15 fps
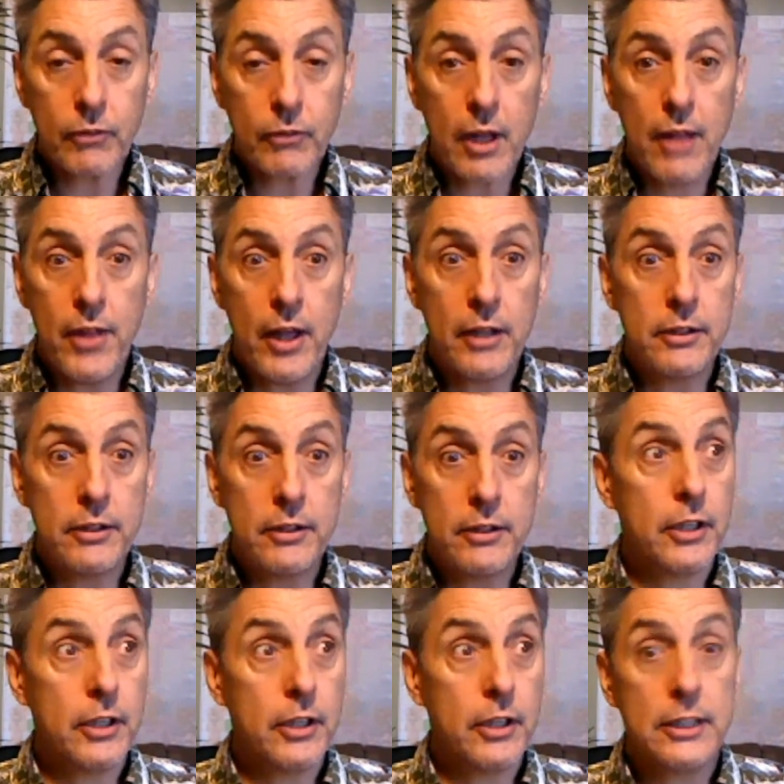And then,
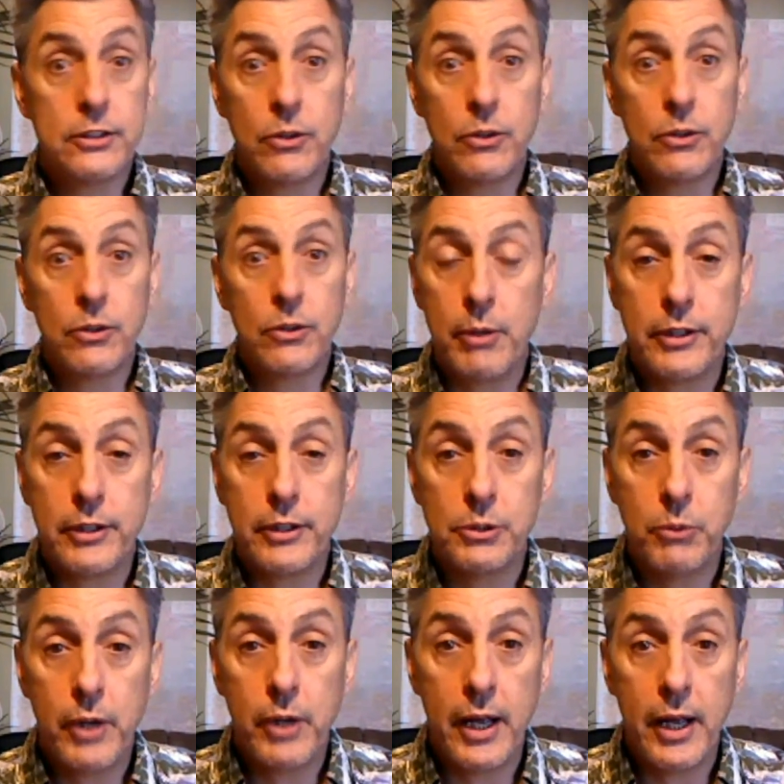you know, that's only 3 weeks
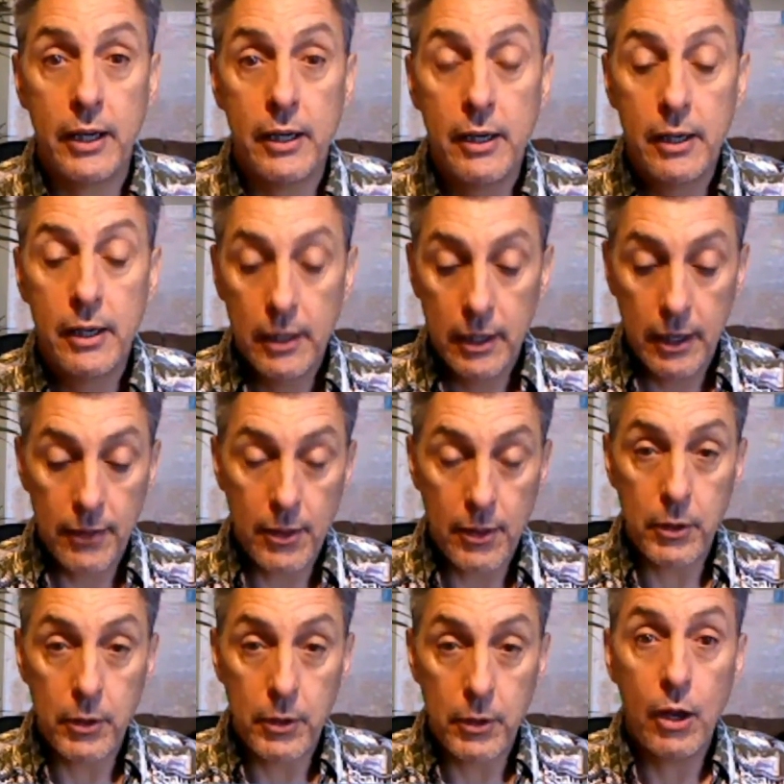away. And then
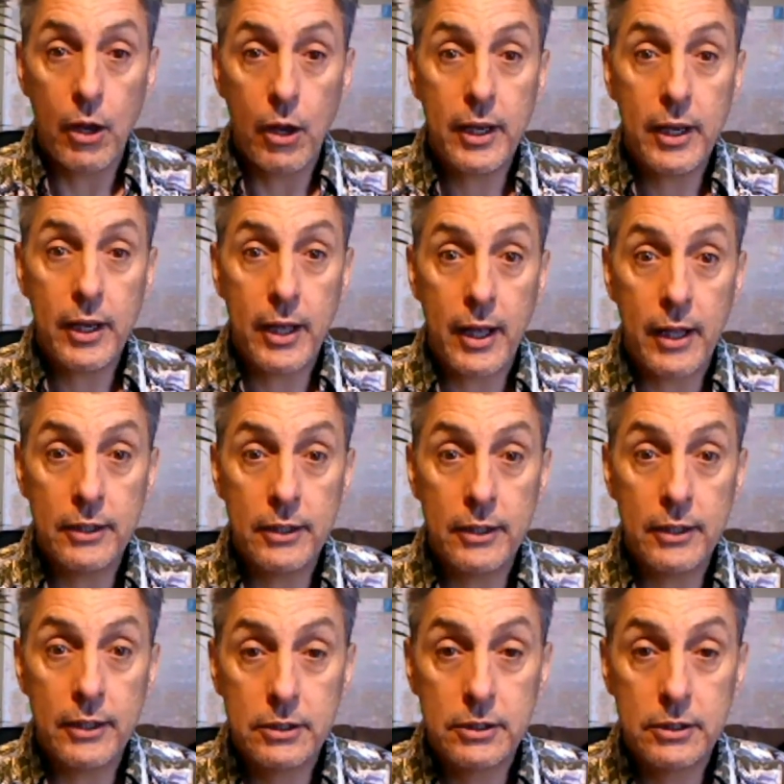when Halloween
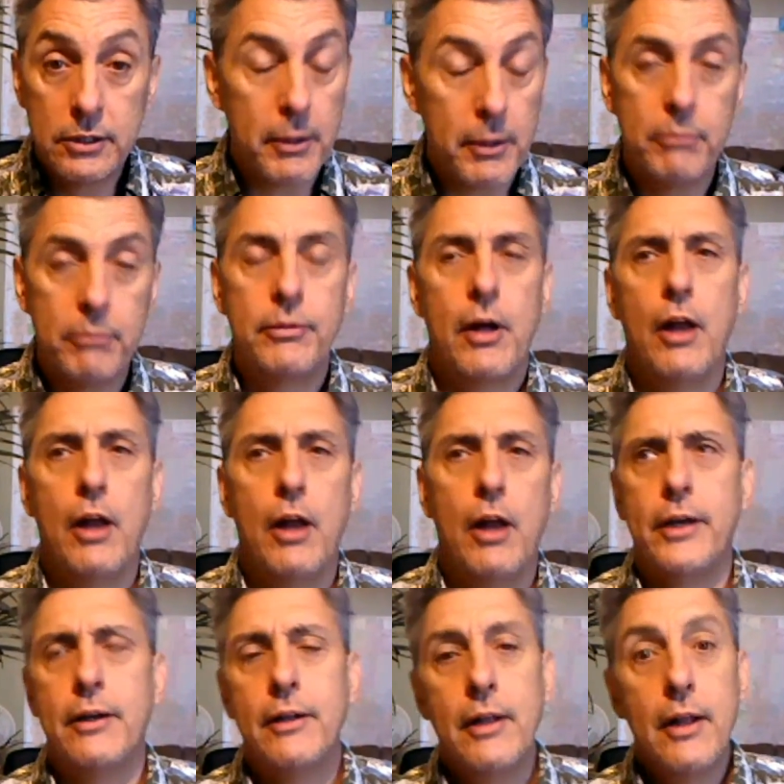ends, and
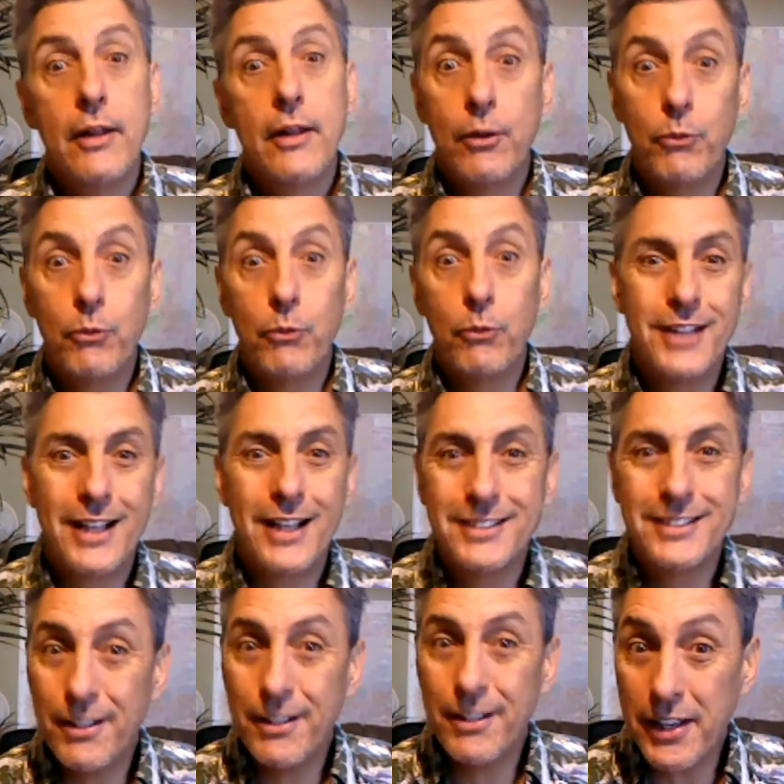once
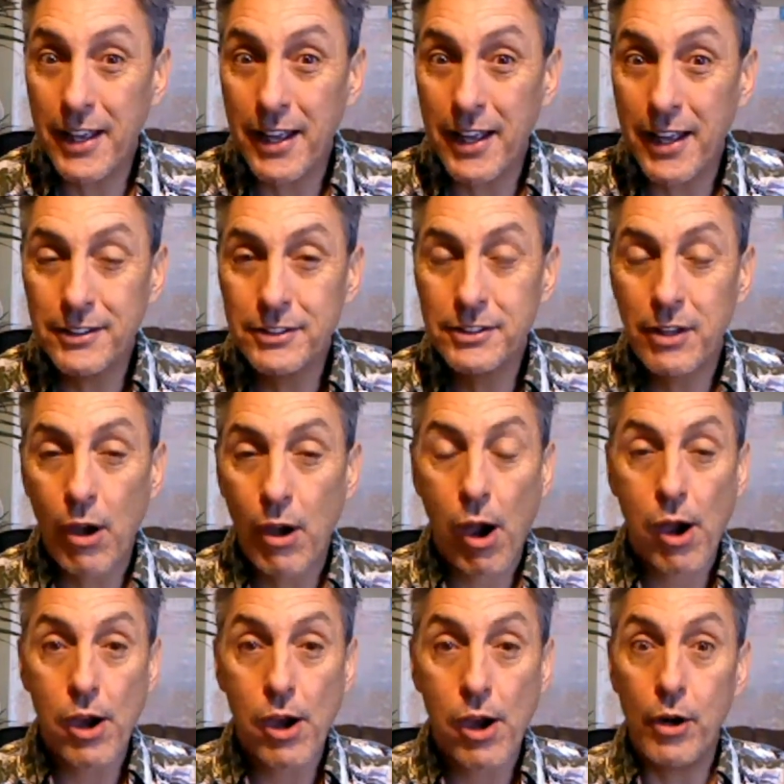Thanksgiving ends,
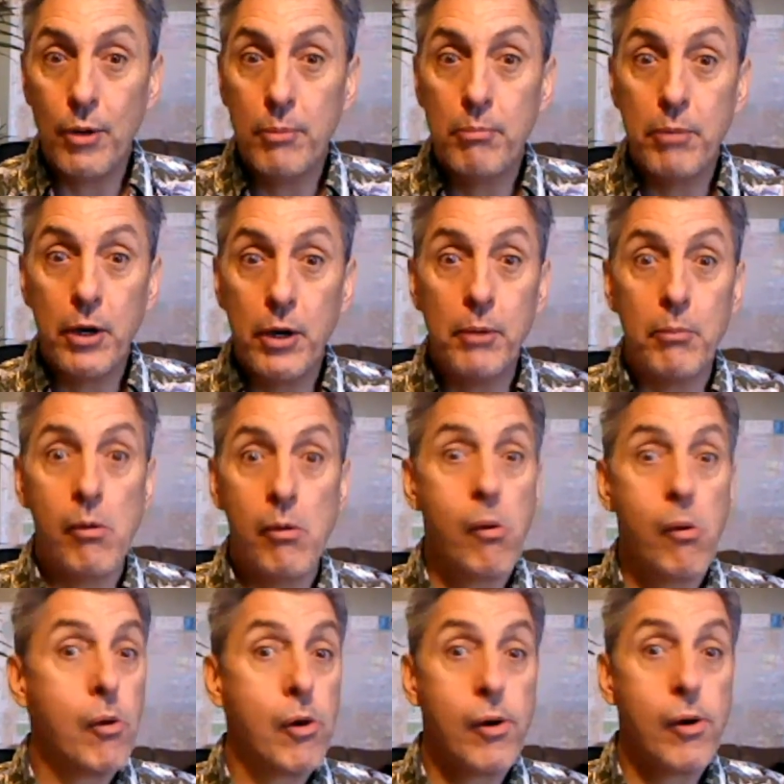you know, boom,
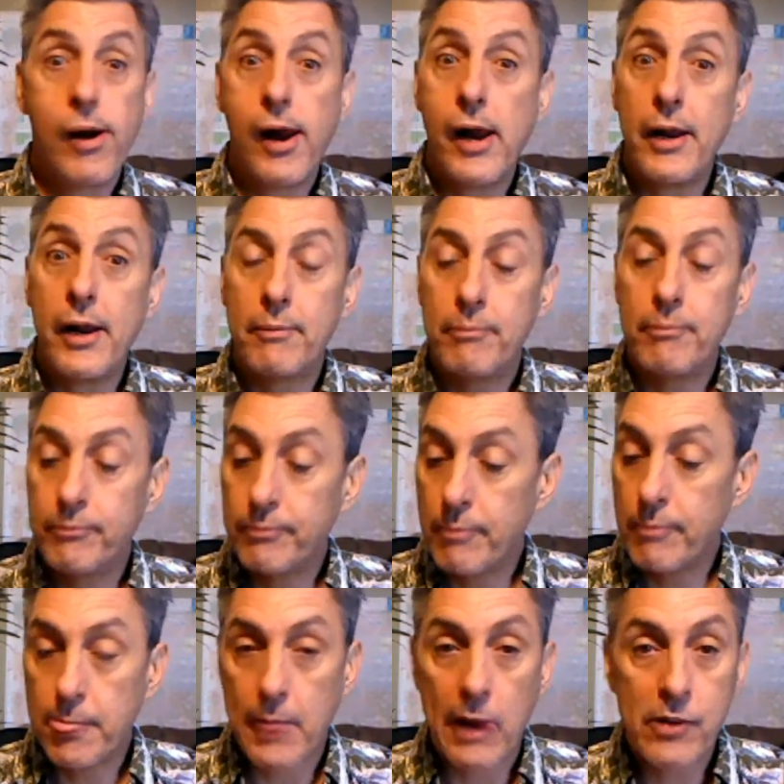hey,
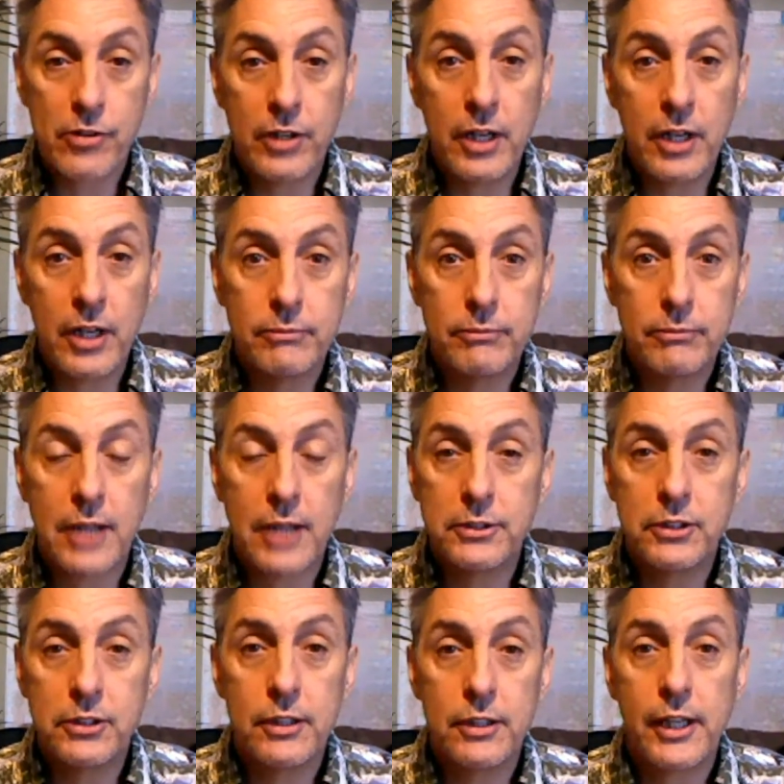that's it. Time to
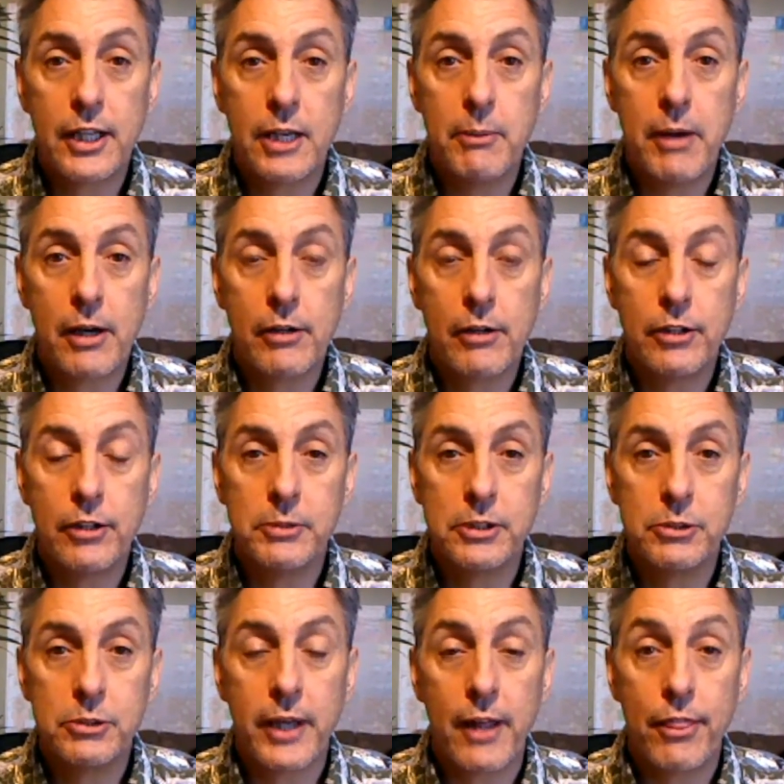start thinking about
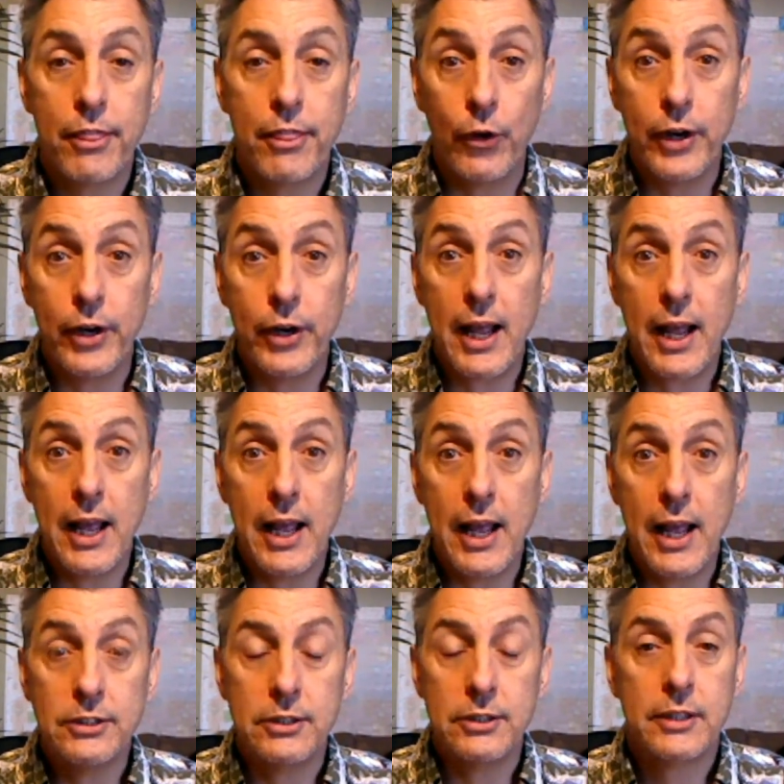Christmas. We got 30
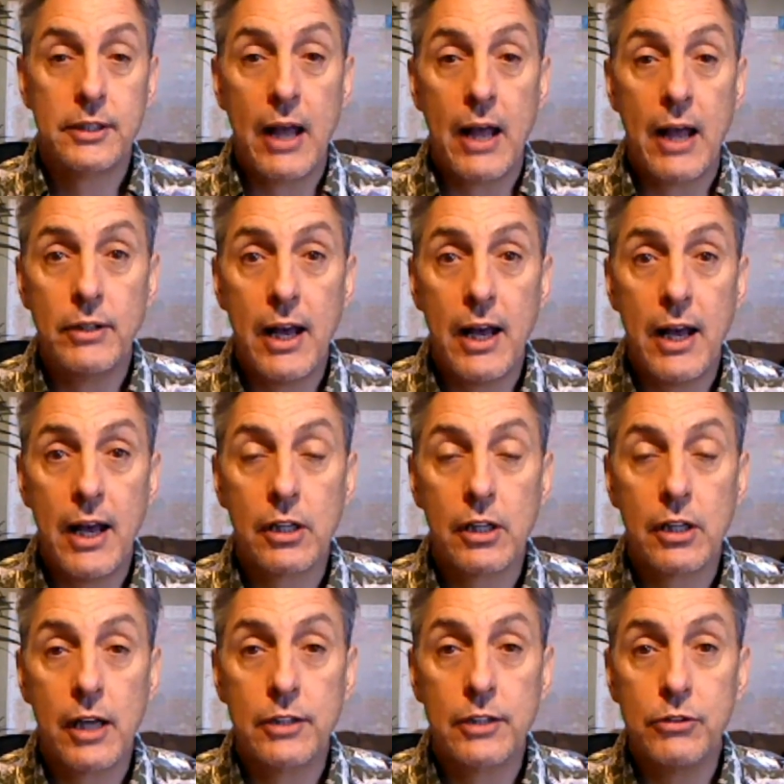days, countdown, the
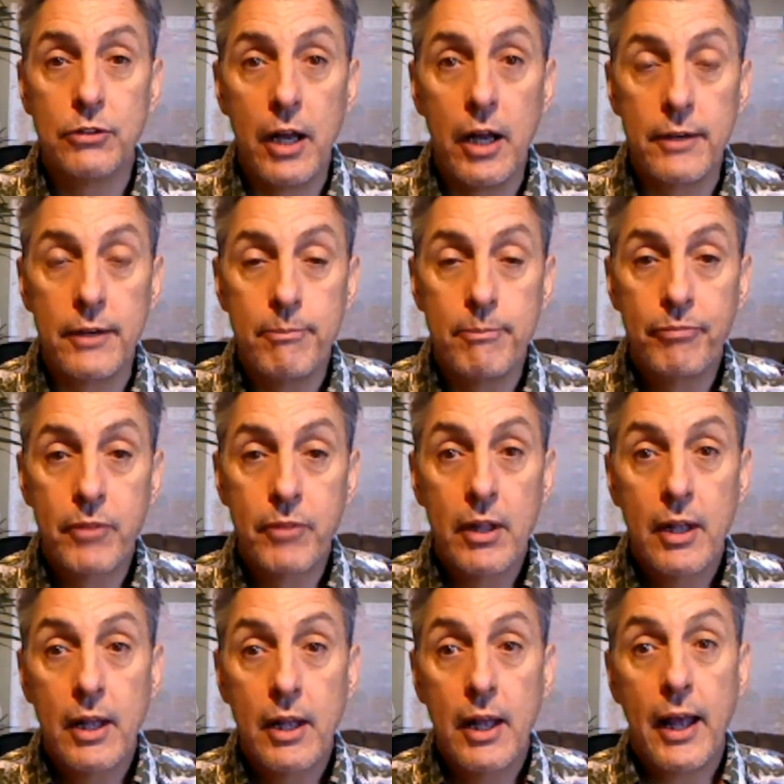clock is running.
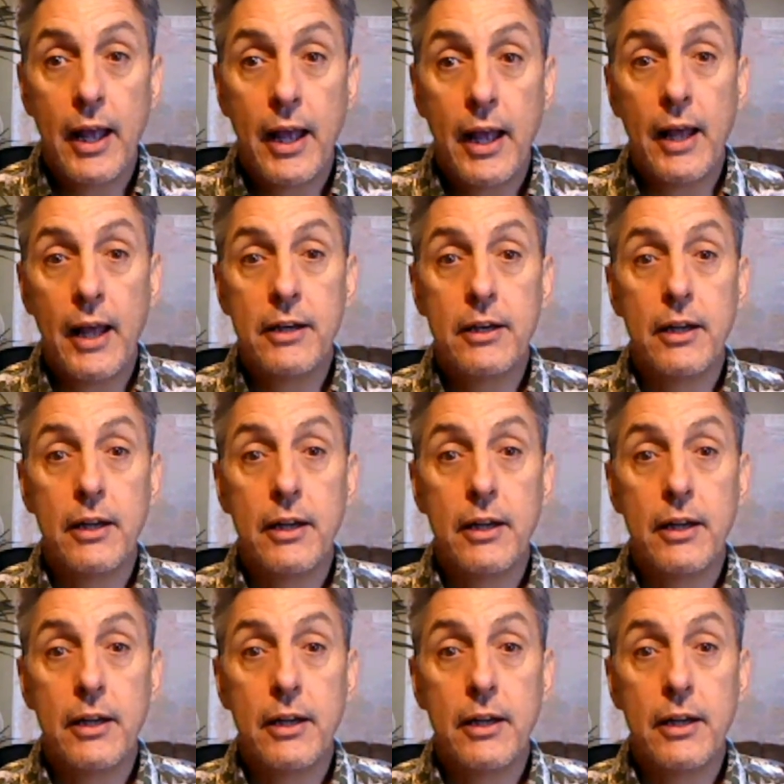And